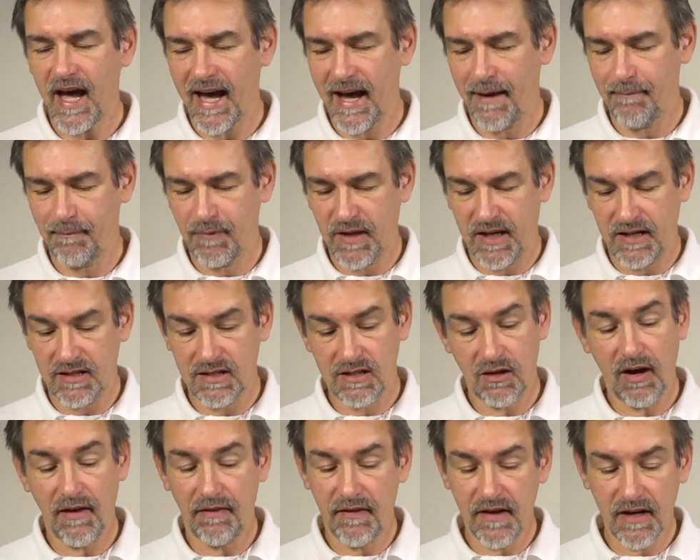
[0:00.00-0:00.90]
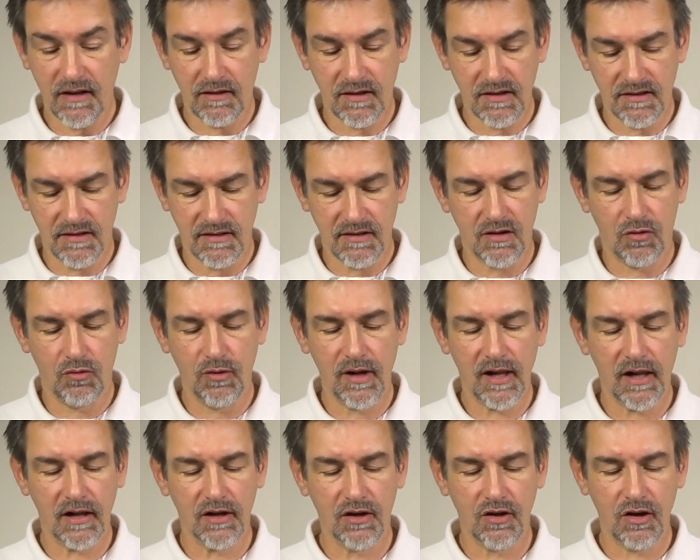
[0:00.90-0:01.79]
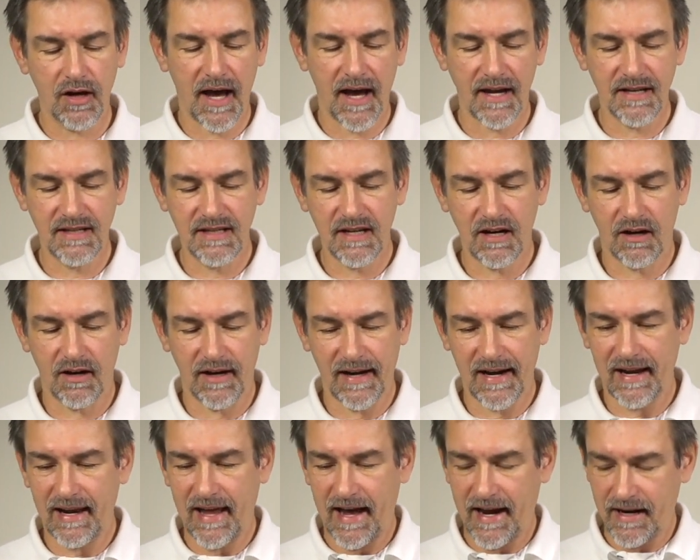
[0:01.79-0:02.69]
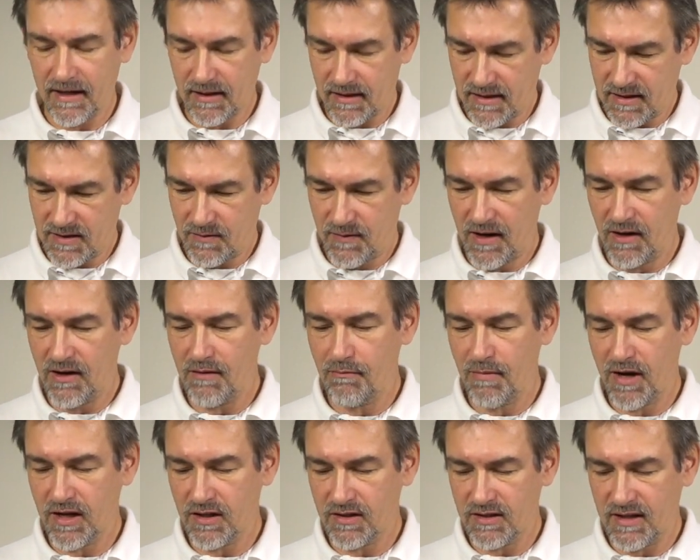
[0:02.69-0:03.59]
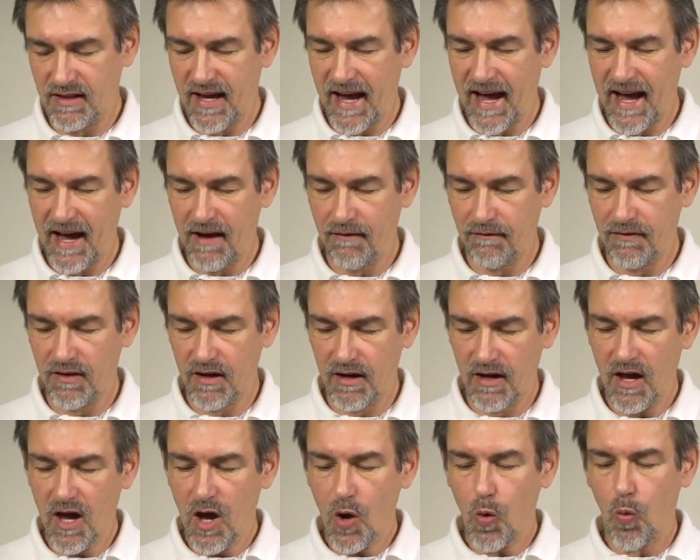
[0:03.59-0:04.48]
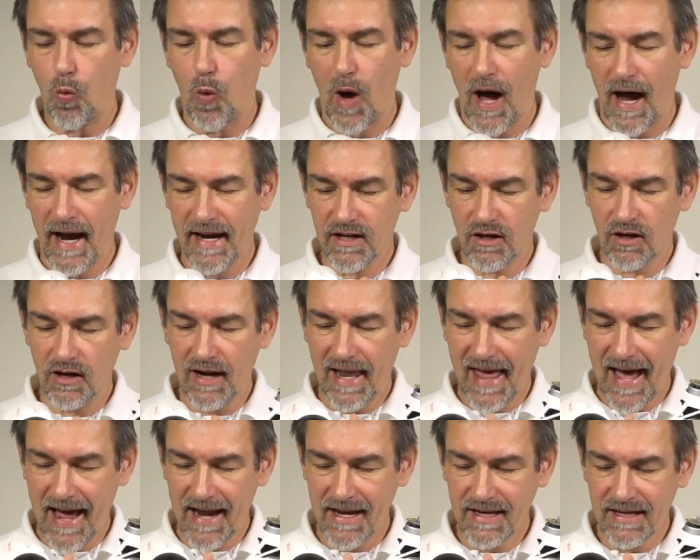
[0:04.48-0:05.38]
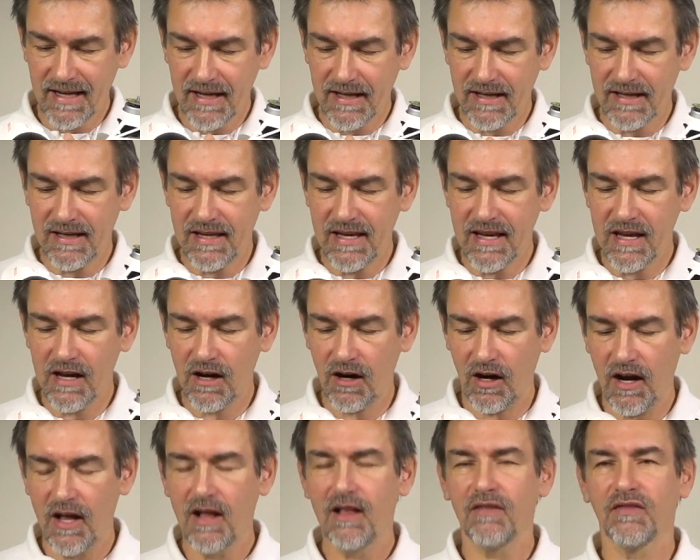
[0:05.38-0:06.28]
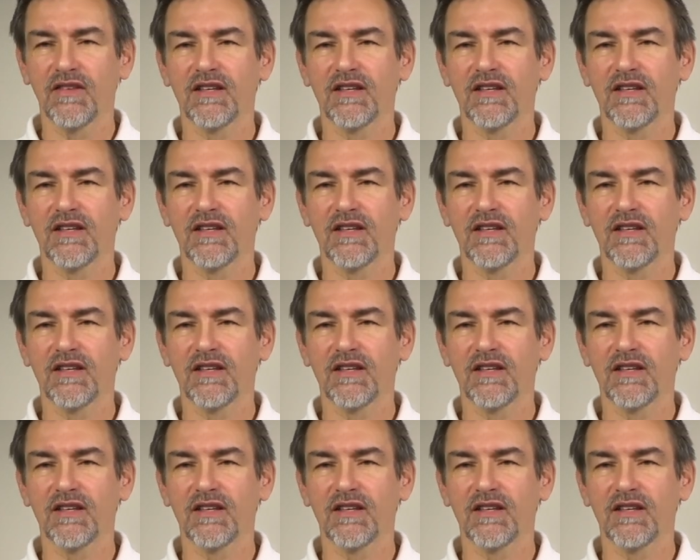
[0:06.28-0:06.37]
and so I think this is a real good idea, and I like this very much that they have the wider landing gear